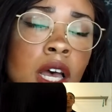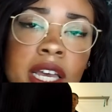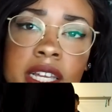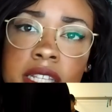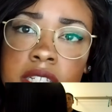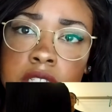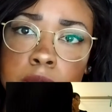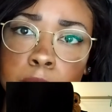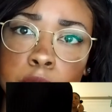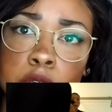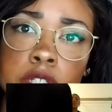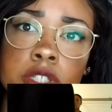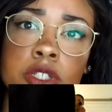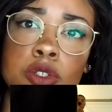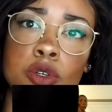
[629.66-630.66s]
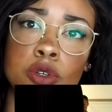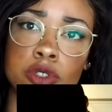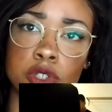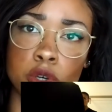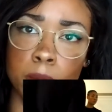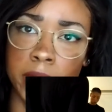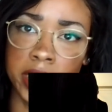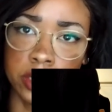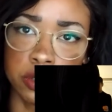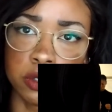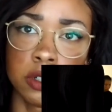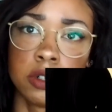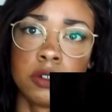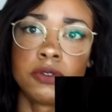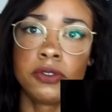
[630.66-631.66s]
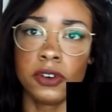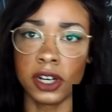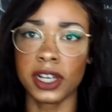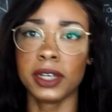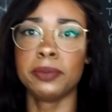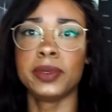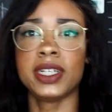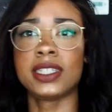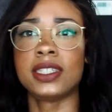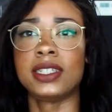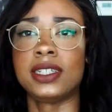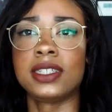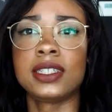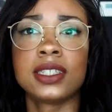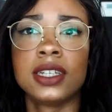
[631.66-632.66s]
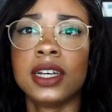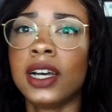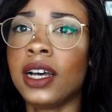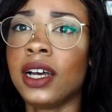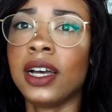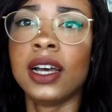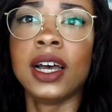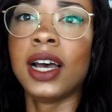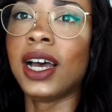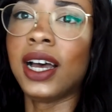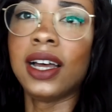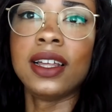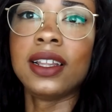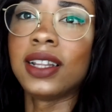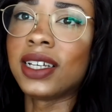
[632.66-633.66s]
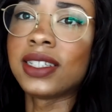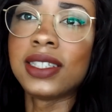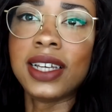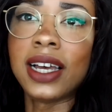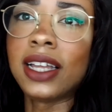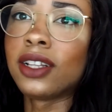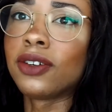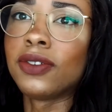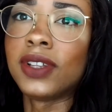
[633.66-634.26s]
it is personal, so mind your own fucking business. And that's the end of